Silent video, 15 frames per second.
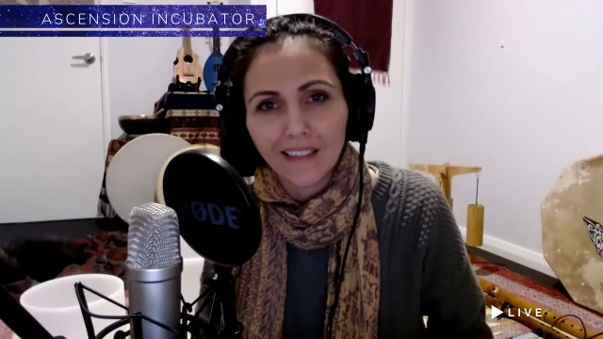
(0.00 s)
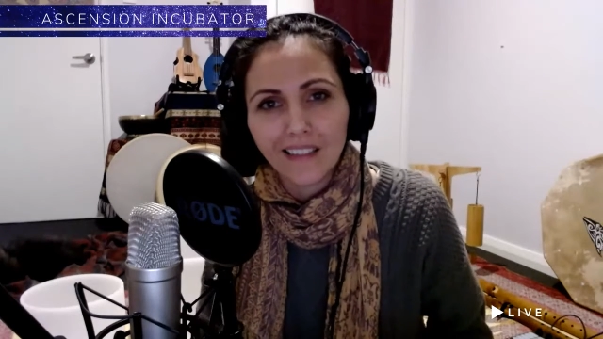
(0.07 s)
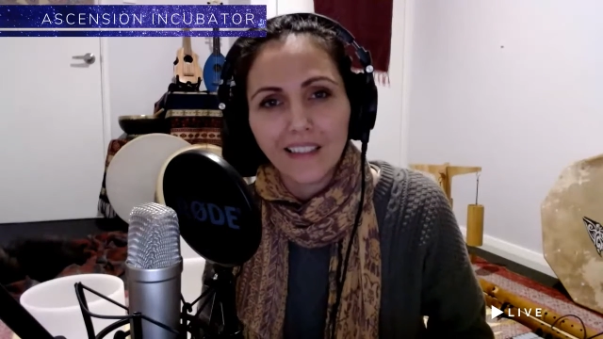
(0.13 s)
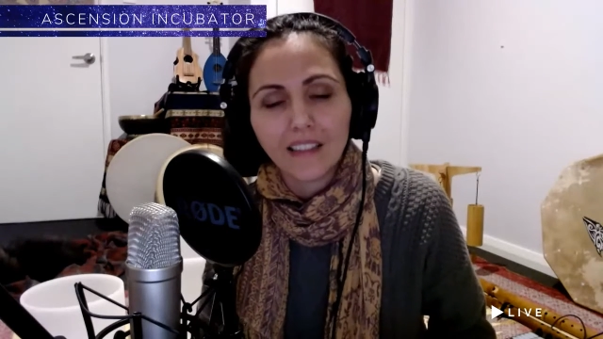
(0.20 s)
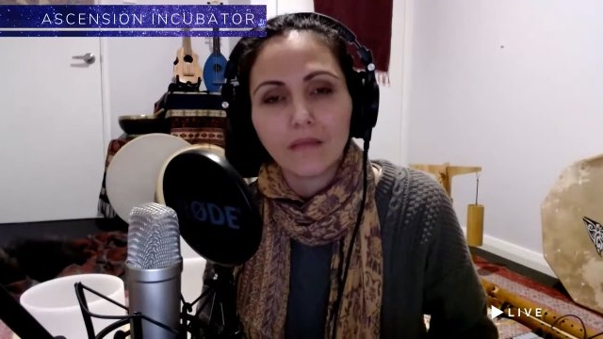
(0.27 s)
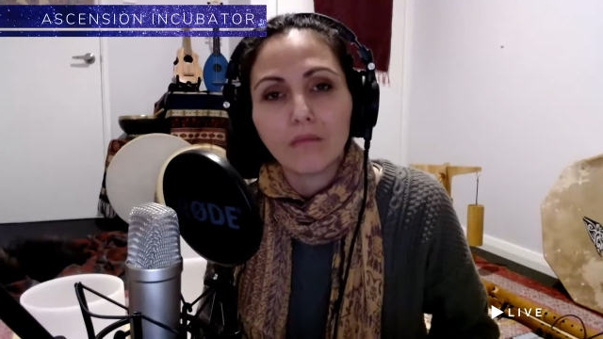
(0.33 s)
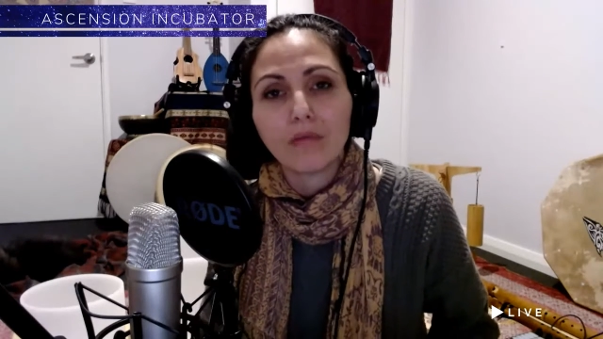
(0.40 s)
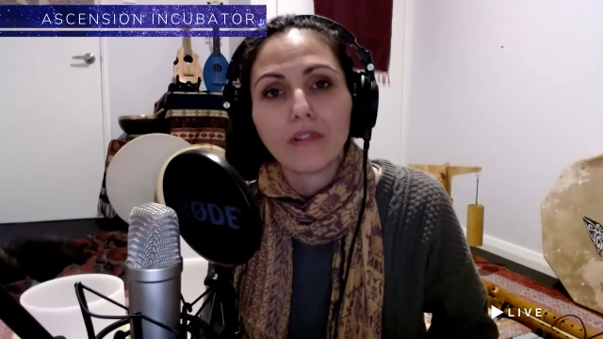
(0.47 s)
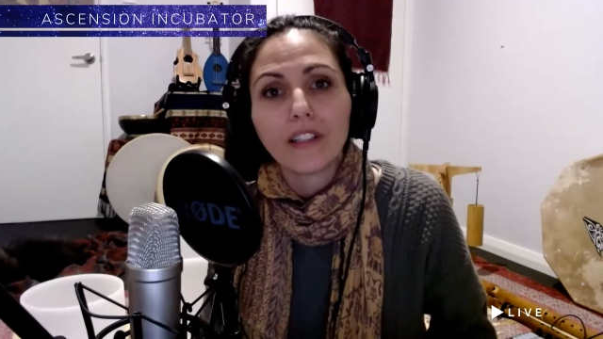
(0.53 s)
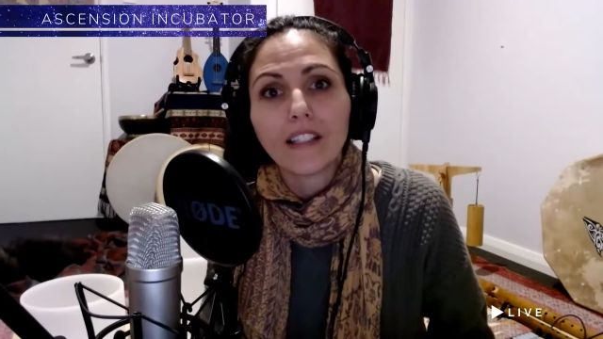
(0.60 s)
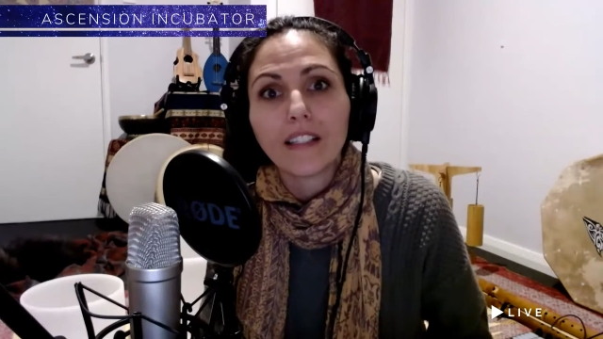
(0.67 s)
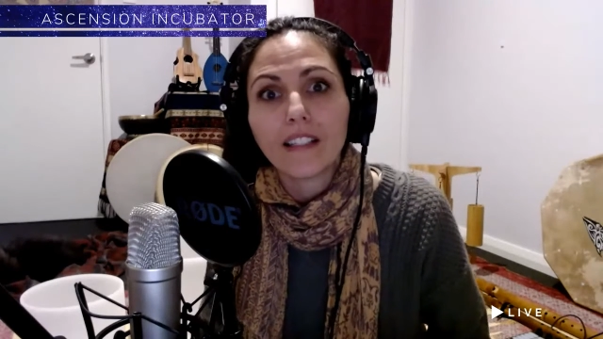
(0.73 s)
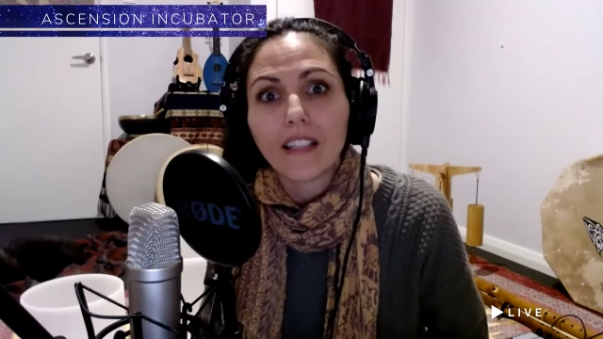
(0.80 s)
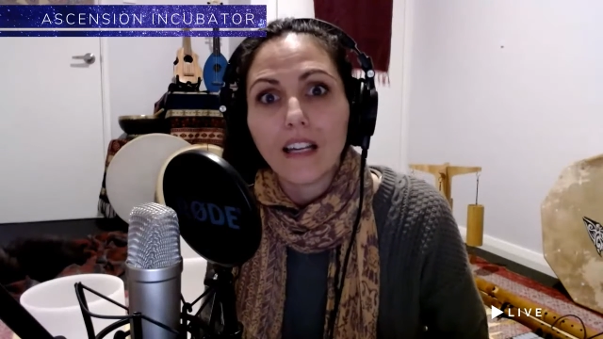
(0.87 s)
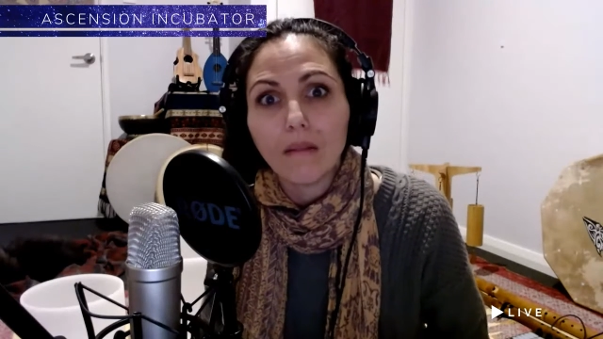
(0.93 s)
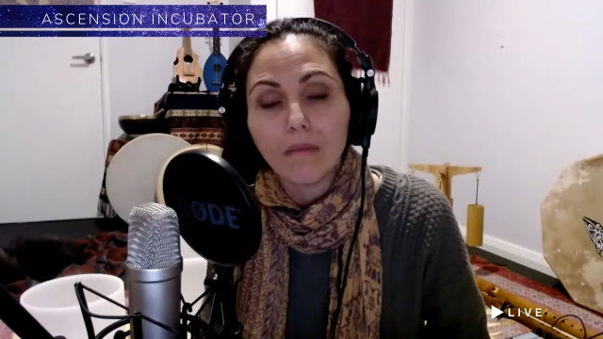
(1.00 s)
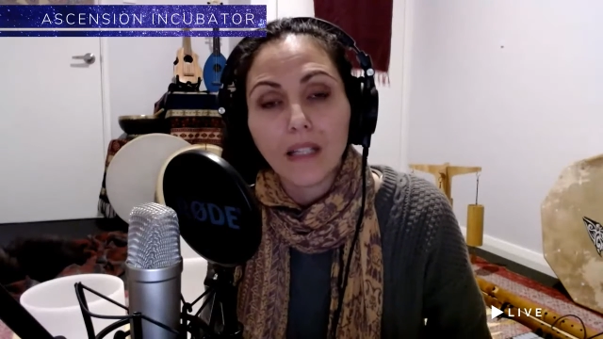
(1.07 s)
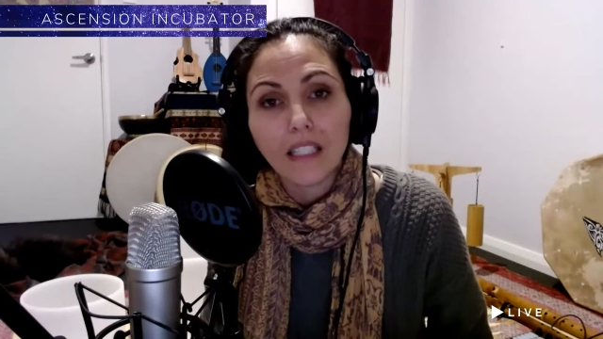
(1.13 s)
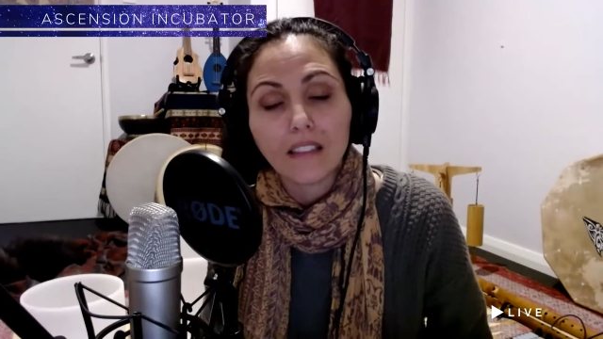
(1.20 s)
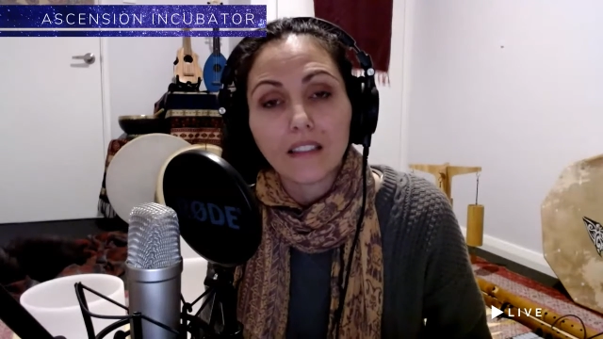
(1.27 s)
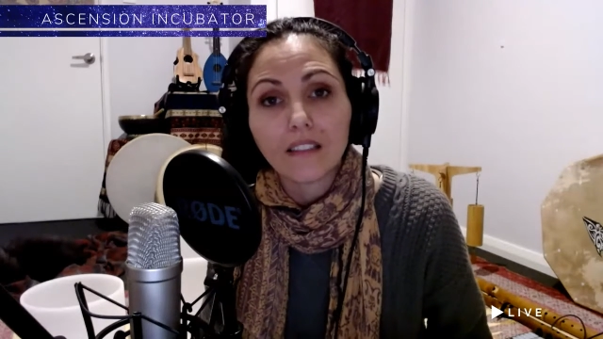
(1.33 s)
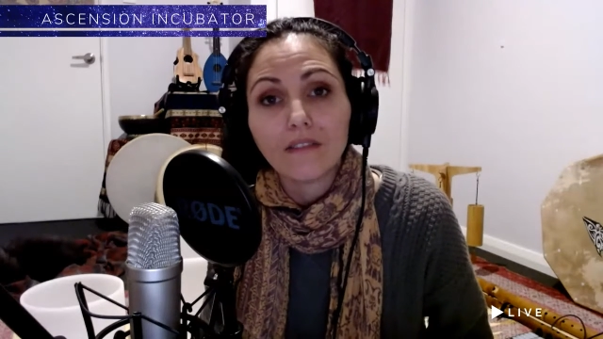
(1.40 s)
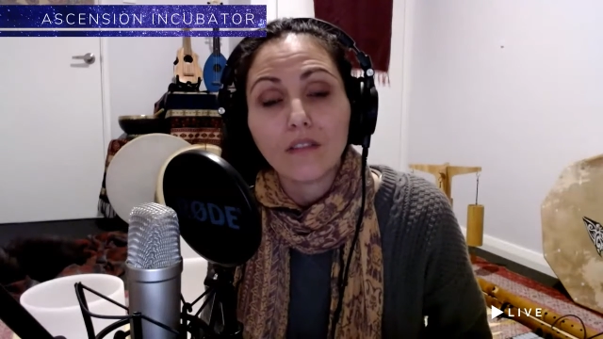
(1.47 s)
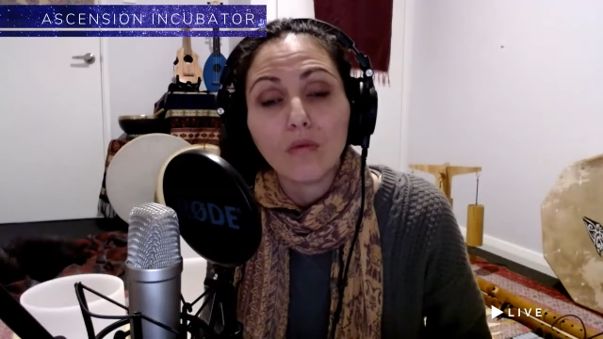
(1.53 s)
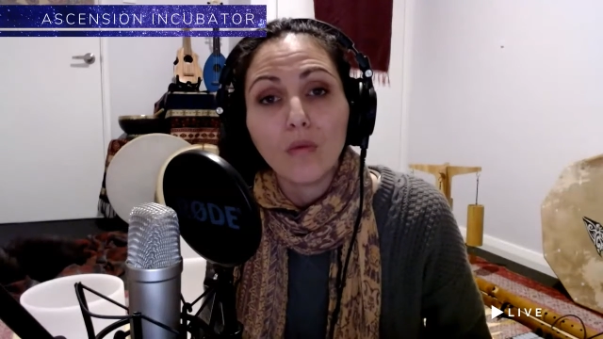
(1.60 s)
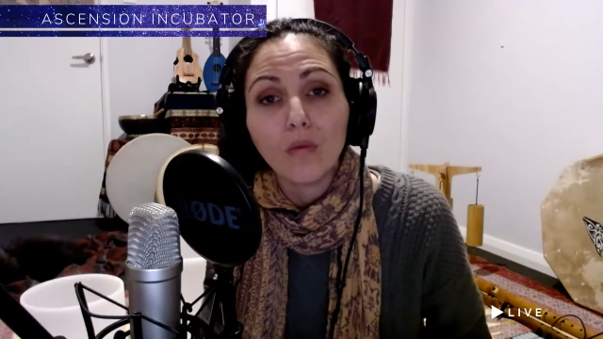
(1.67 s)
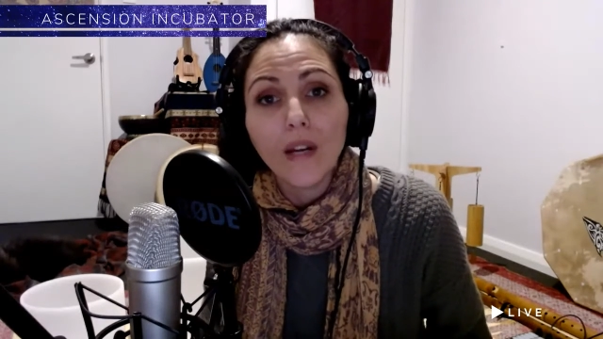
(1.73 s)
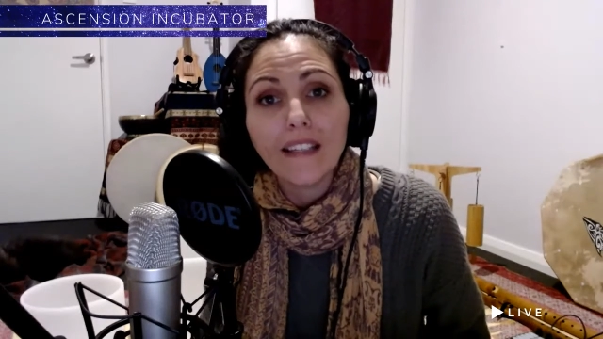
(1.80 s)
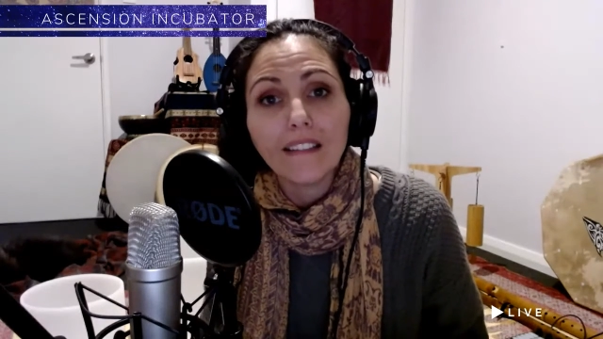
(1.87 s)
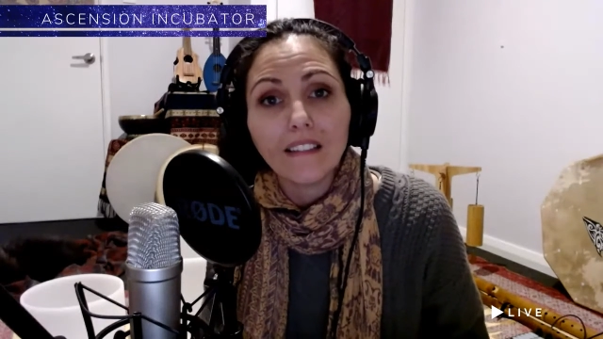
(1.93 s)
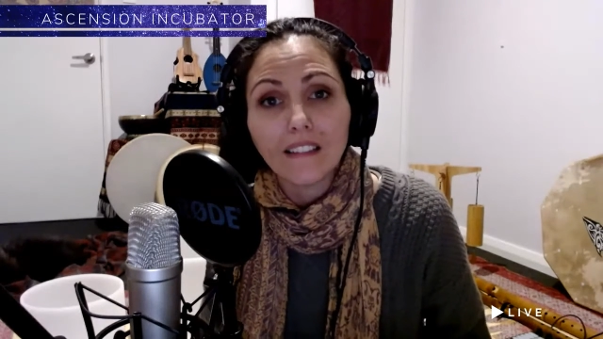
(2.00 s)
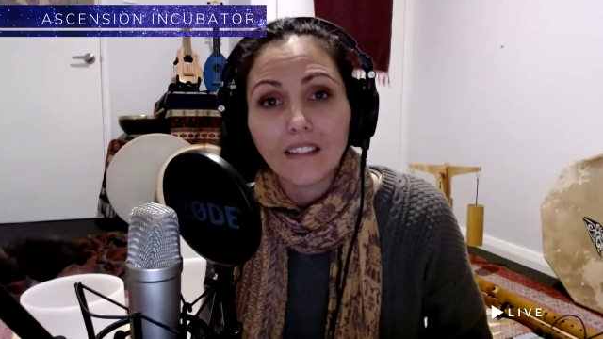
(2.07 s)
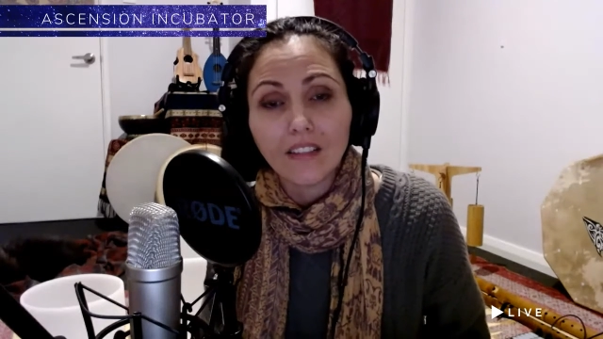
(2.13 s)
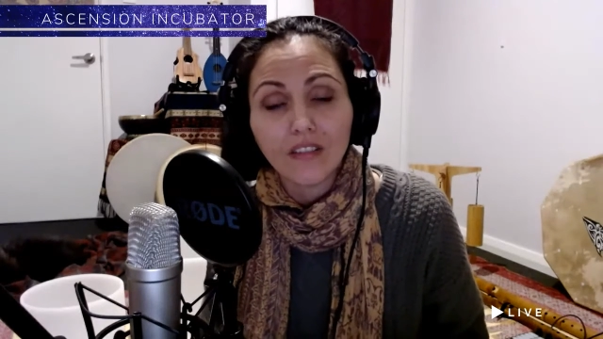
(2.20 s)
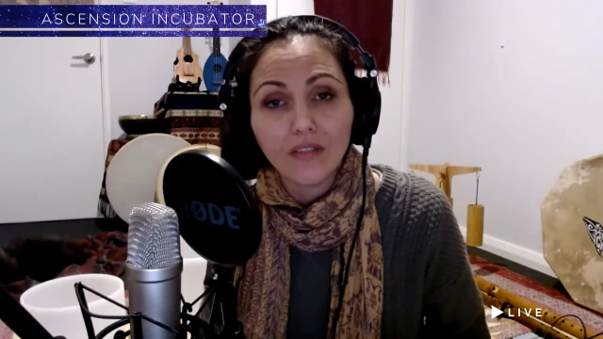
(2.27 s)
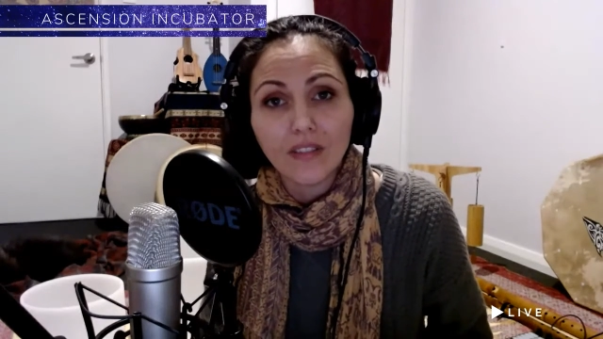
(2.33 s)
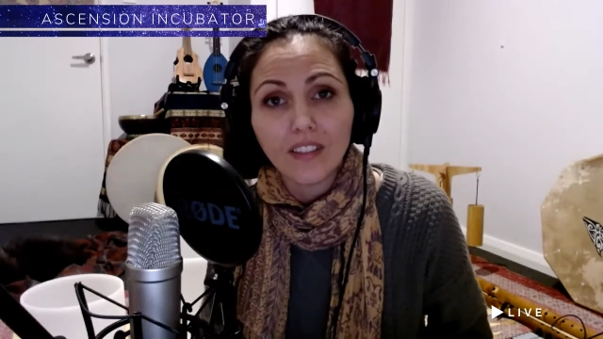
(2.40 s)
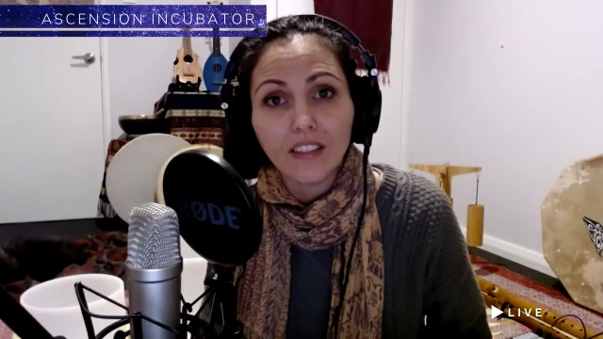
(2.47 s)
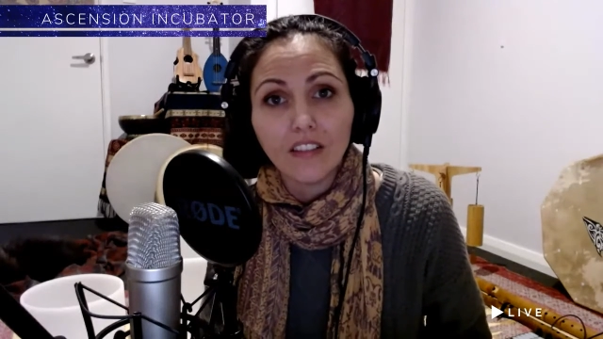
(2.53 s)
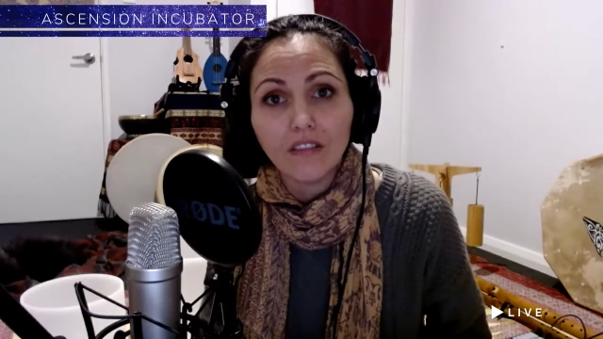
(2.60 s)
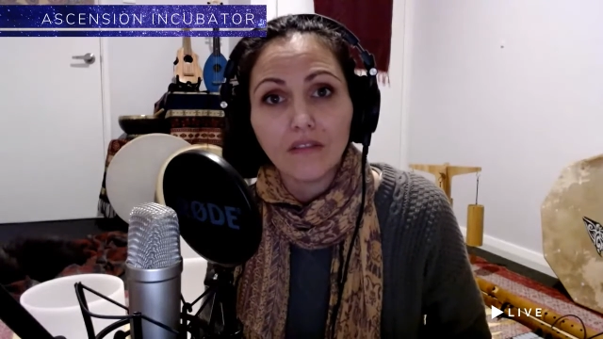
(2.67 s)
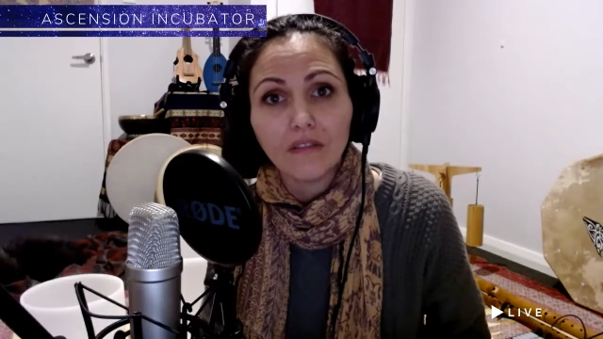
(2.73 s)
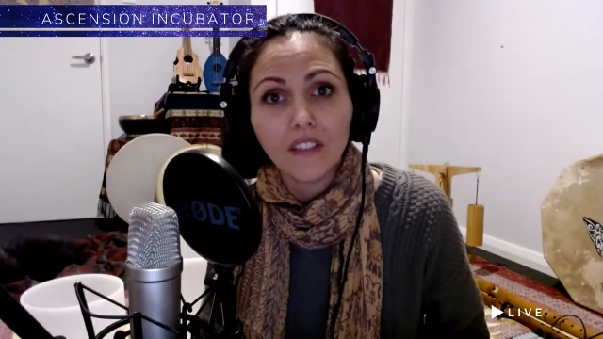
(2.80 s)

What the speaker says: and to bring that balance of awareness to self.